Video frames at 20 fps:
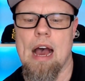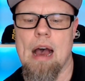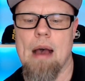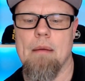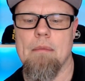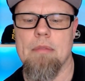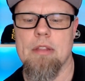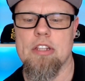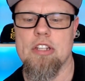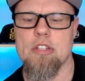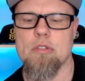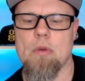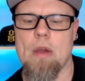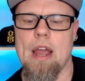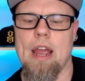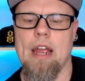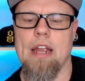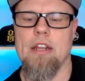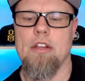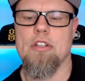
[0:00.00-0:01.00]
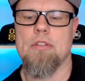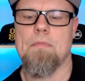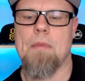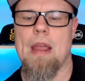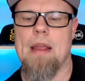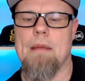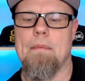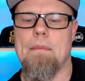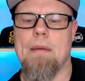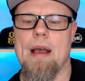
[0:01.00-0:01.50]
This is why I use
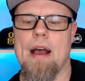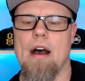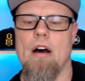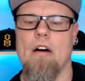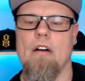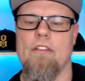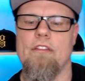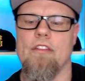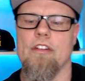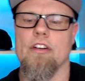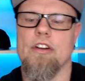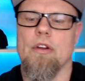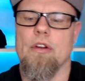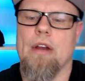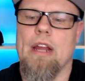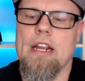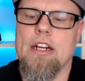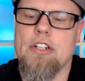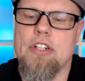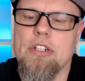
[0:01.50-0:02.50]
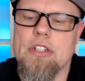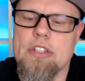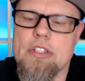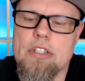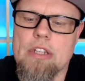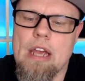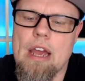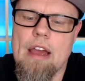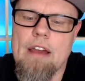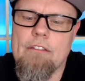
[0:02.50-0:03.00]
PayPal for
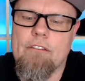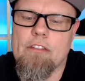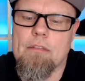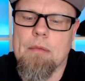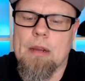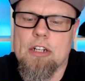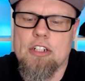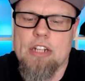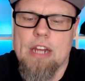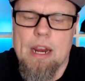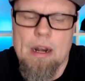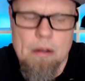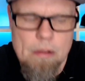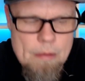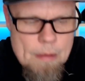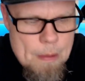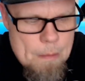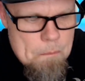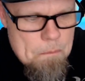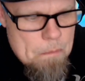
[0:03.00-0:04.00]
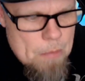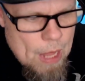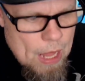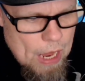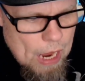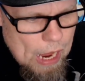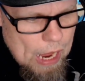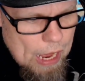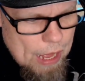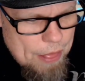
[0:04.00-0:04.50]
donations for my channel.
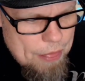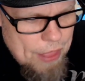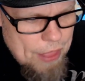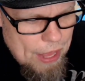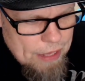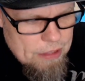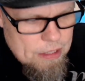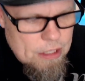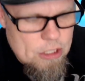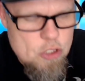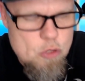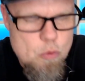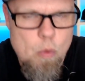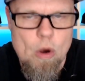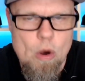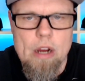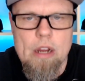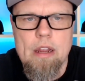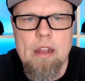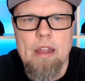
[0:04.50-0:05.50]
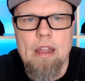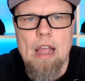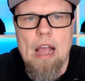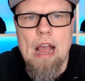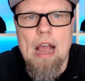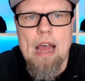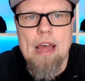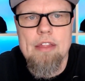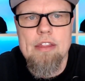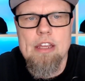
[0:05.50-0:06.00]
That does work.
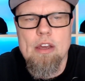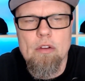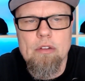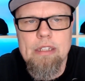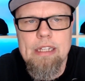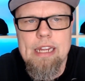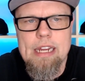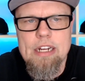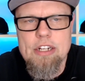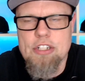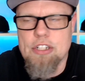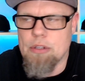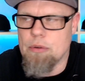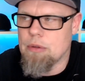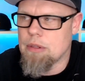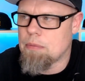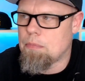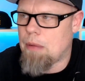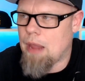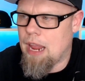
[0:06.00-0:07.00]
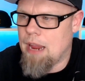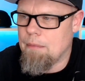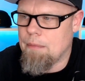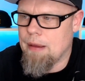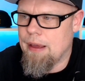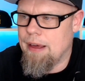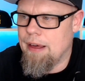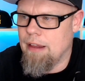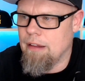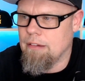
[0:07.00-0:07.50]
The only issue with
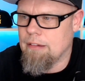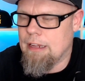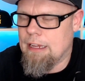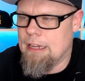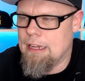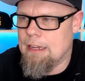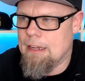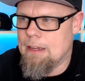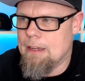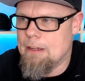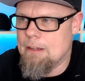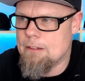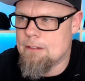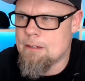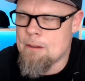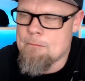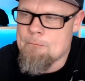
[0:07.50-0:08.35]
PayPal is,